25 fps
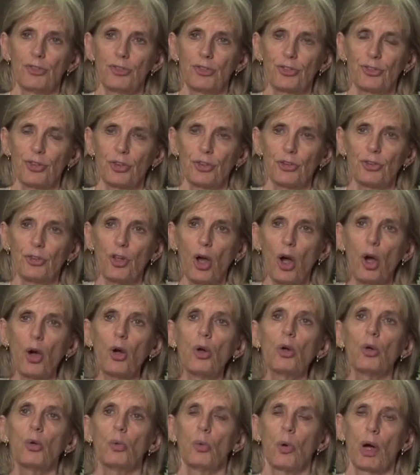to
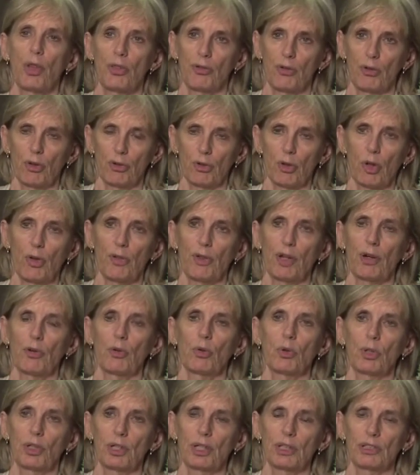know whether or not the
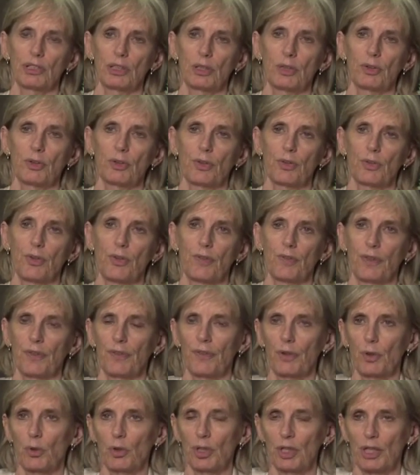
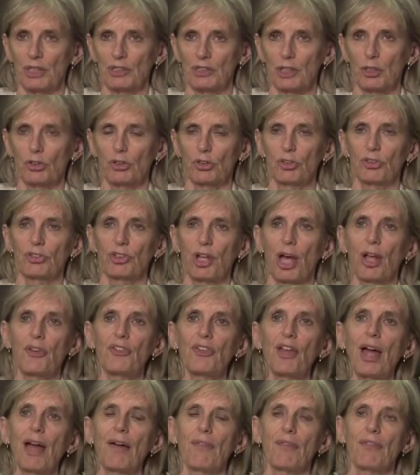organisation
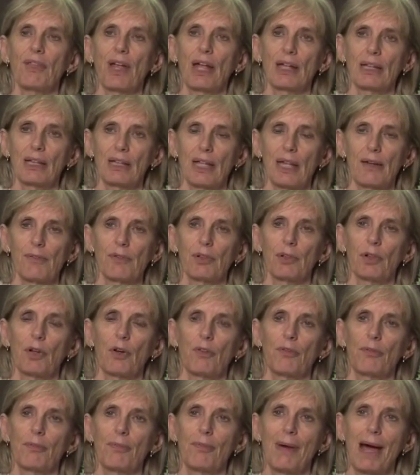does have that level
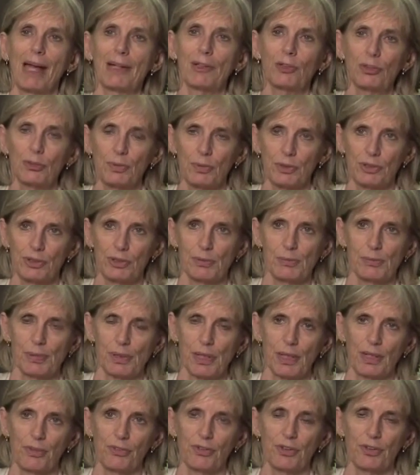of management in
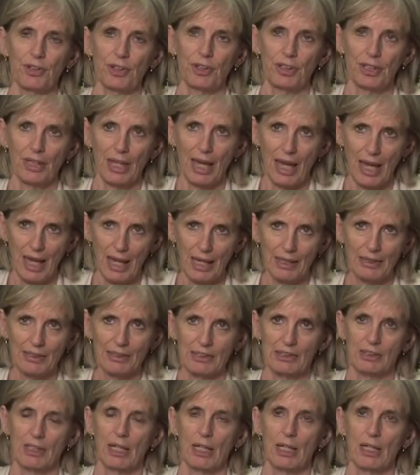place, that it can
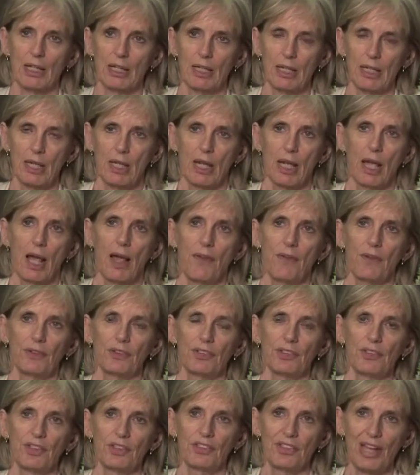say
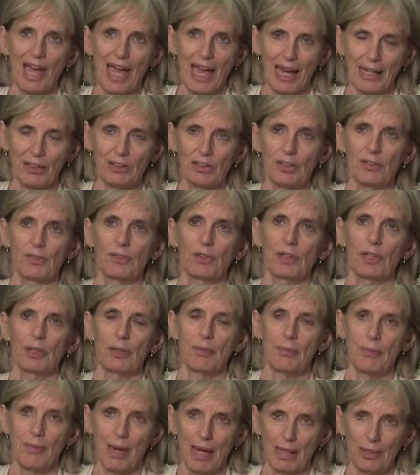that it is actively
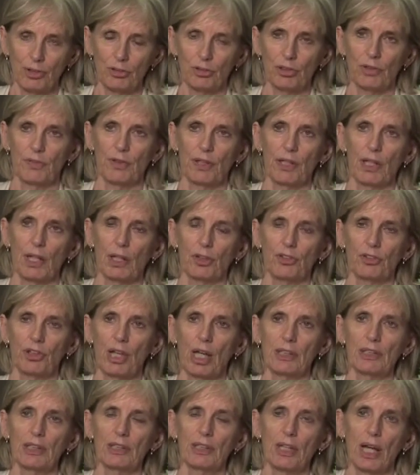managing the culture
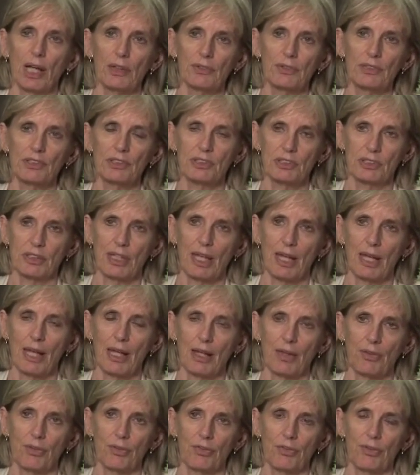and it
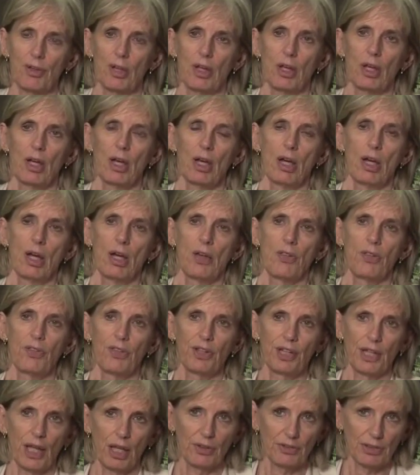understands
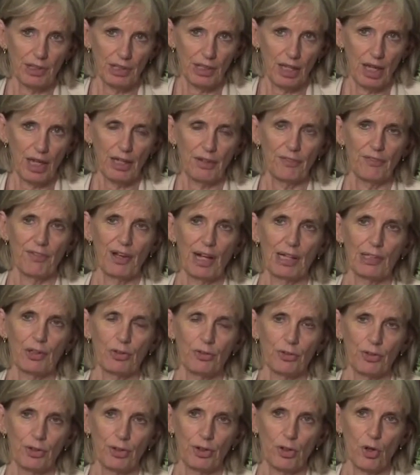the underlying
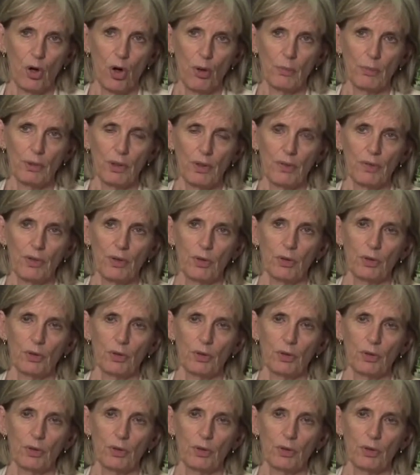values that are common in the